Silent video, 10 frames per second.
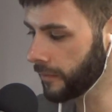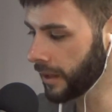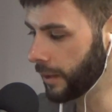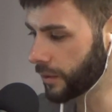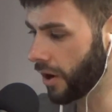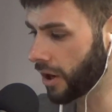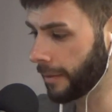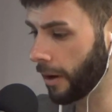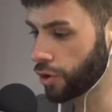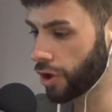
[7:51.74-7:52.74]
He was talking
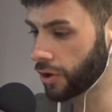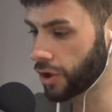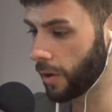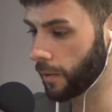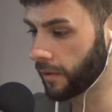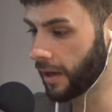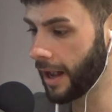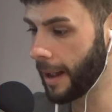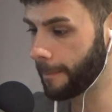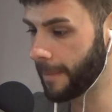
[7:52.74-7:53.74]
about how John Jones
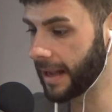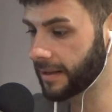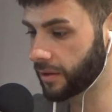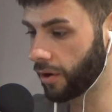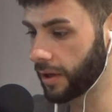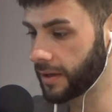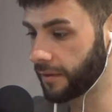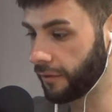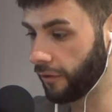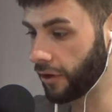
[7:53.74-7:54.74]
makes
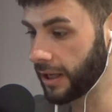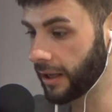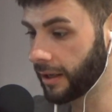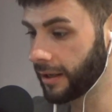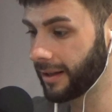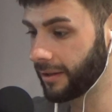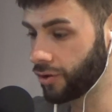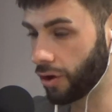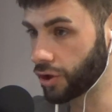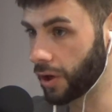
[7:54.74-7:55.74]
guys fight
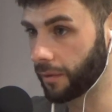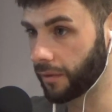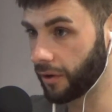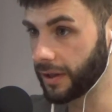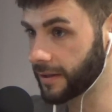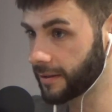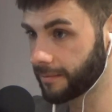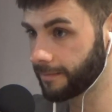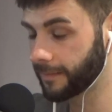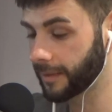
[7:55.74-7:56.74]
John Jones fights.
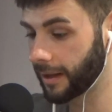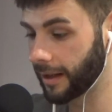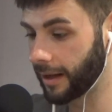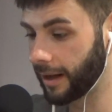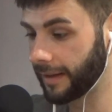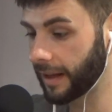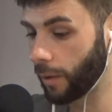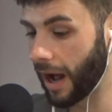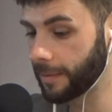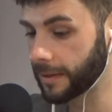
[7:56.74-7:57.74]
Yeah. And that's
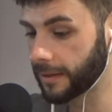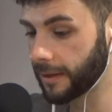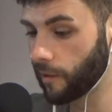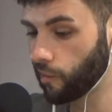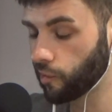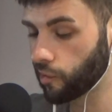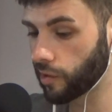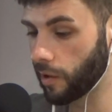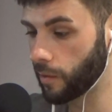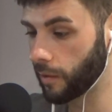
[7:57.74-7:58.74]
what happens.
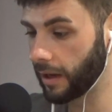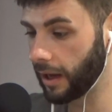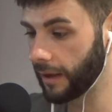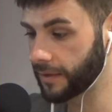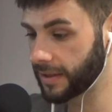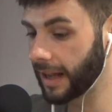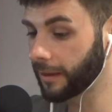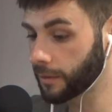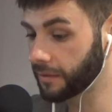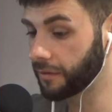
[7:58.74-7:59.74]
So if
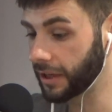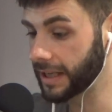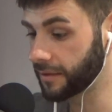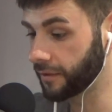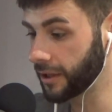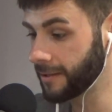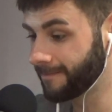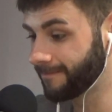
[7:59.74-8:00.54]
Santos can fight his fight,